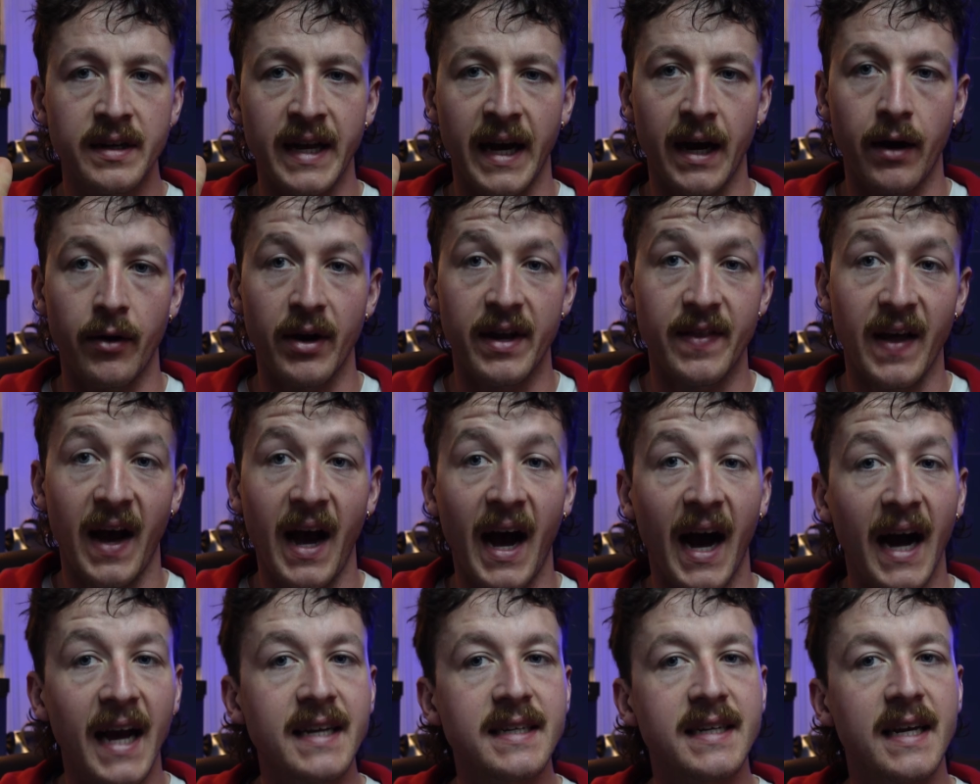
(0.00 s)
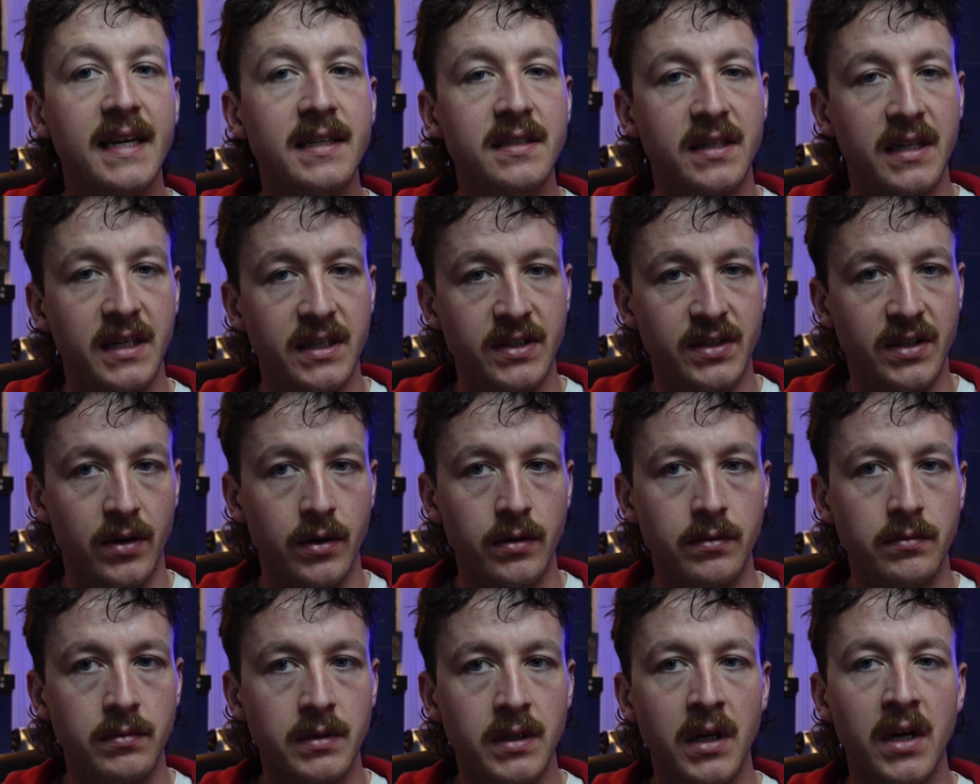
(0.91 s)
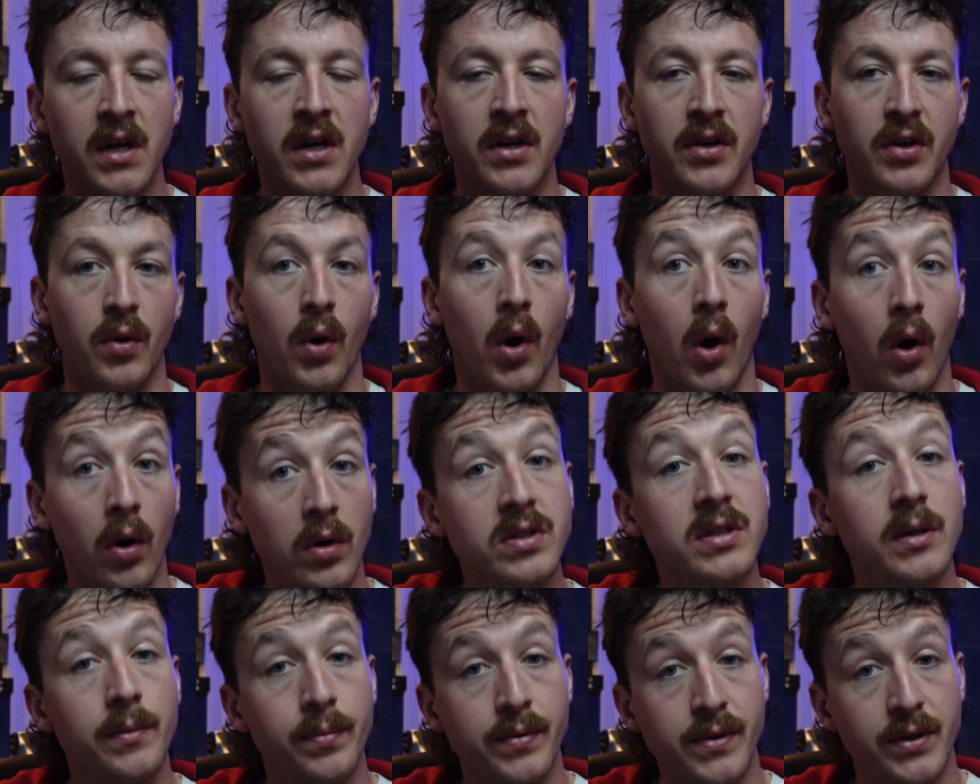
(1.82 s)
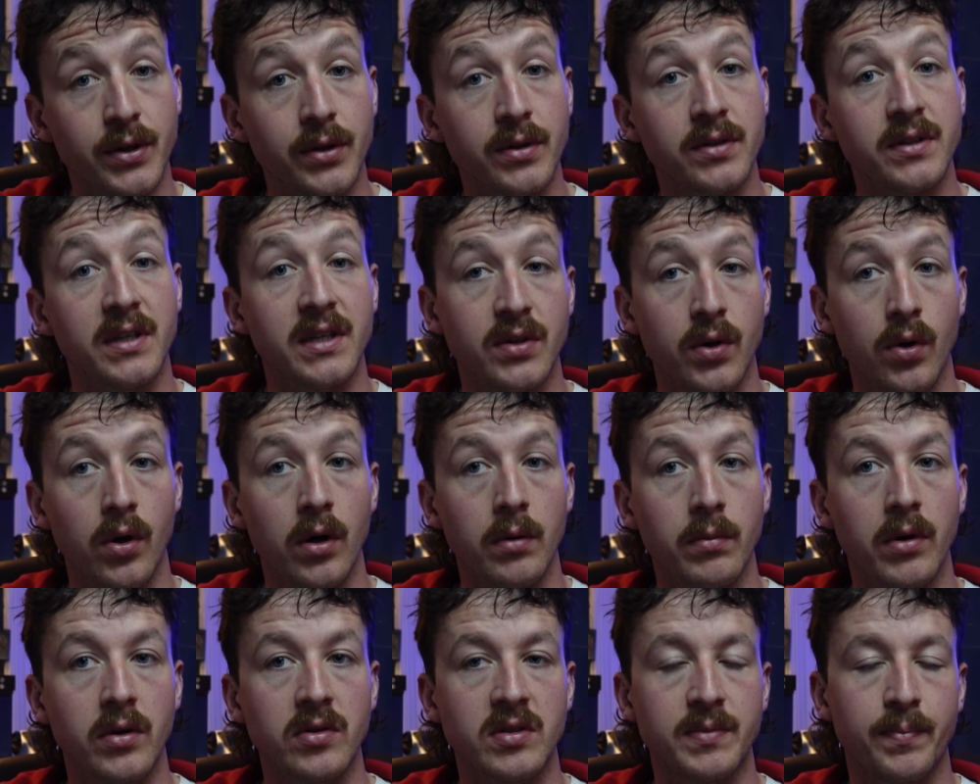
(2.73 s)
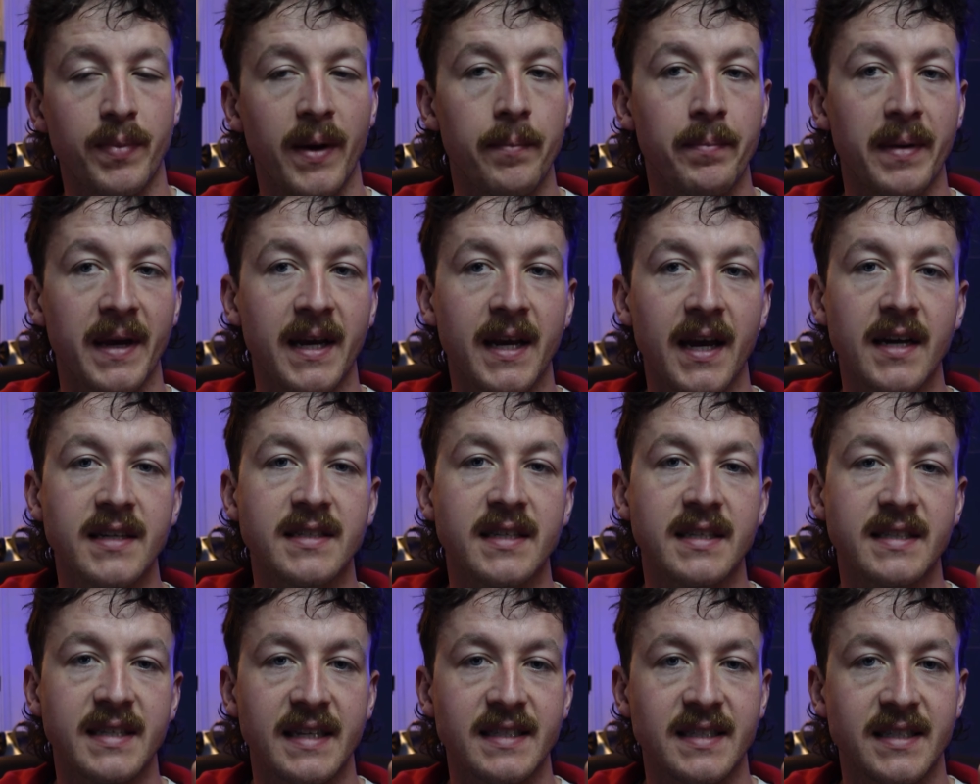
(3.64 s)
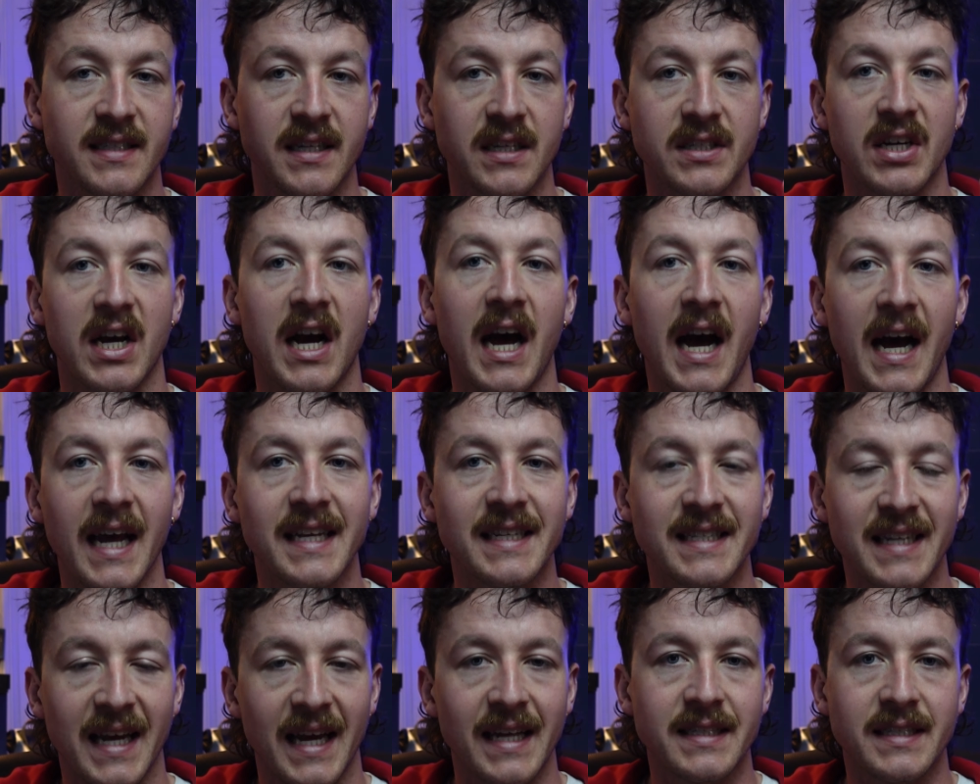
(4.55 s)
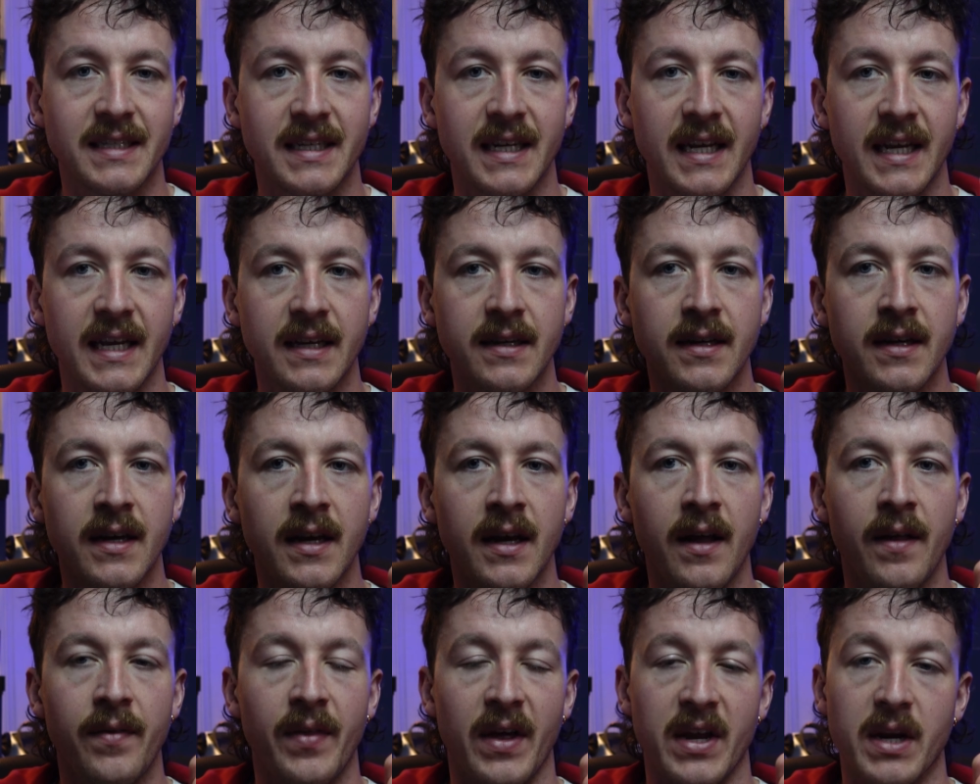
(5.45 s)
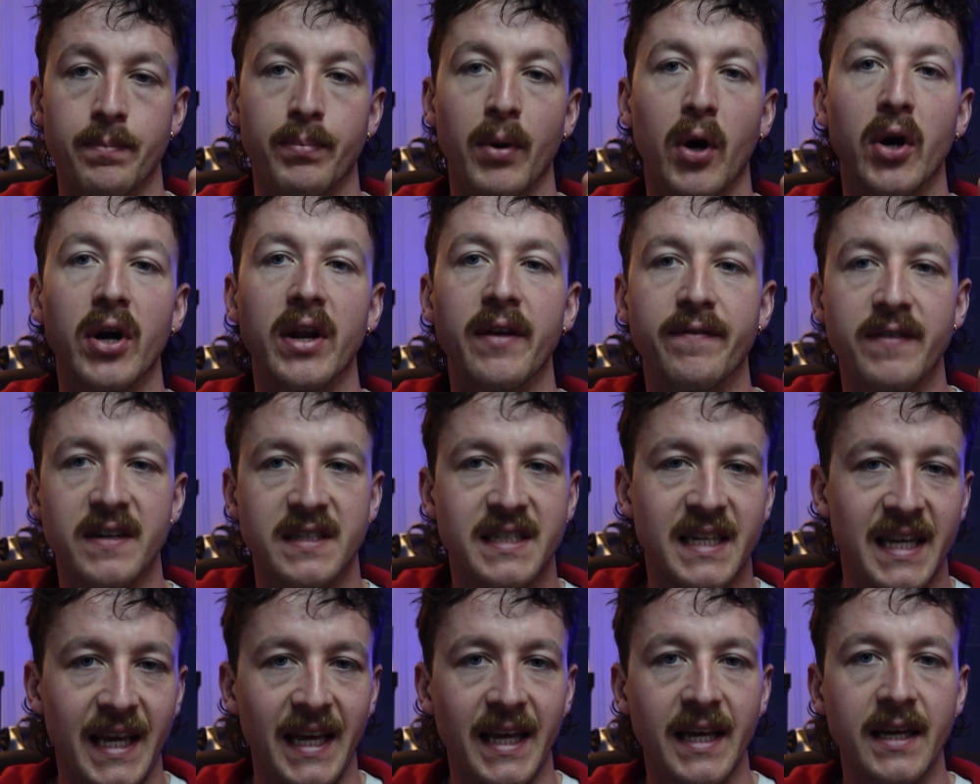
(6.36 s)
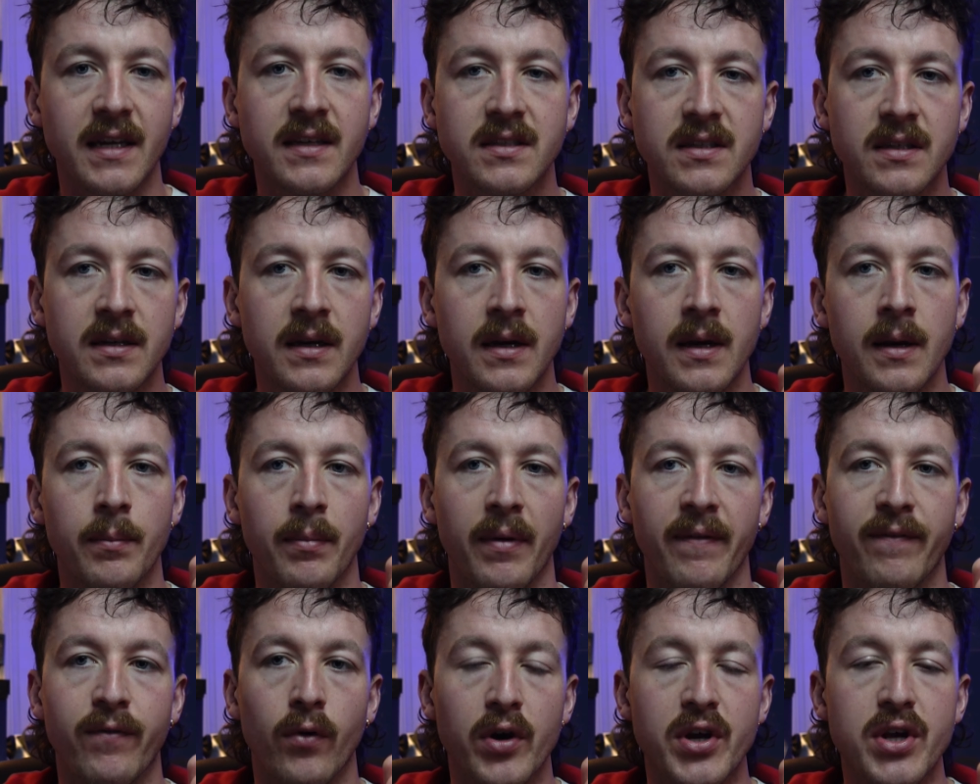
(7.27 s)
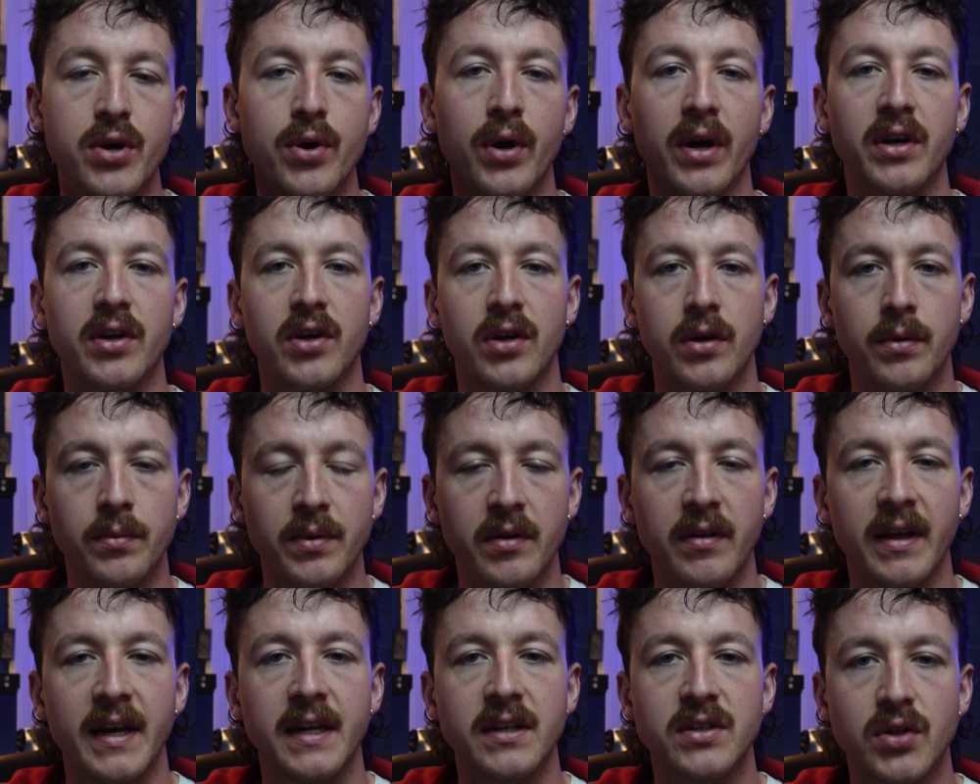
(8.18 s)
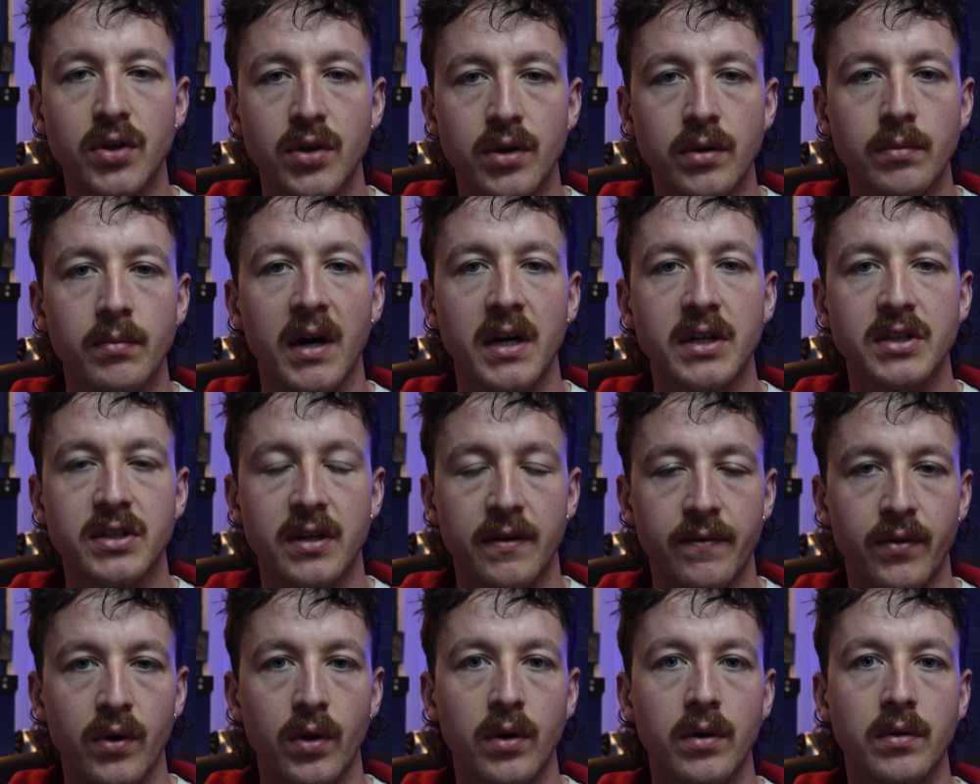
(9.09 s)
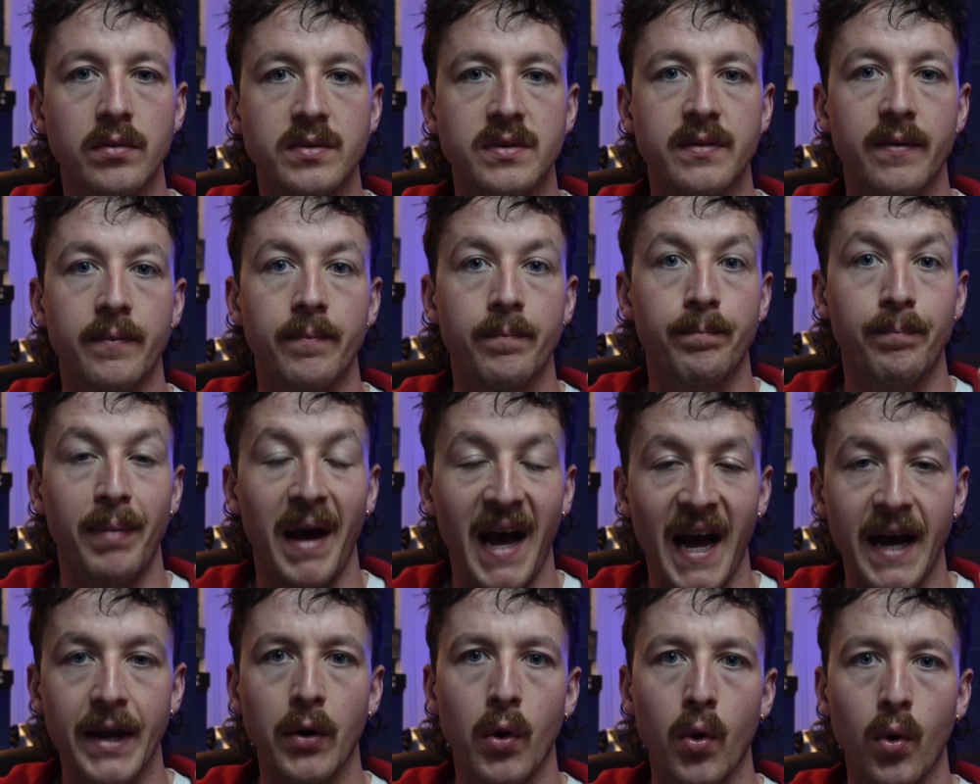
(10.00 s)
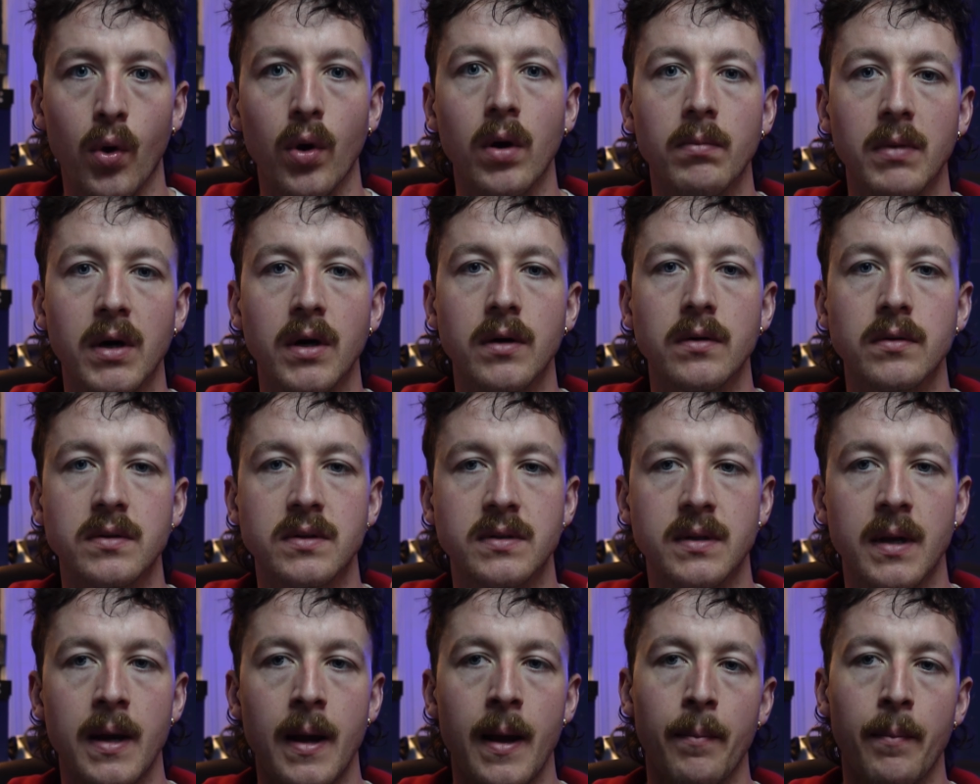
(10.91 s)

Now, in the high intensity zone, you also produce these hormones, but because it's at such a high intensity that your body fatigues before you accumulate too much of those bad hormones.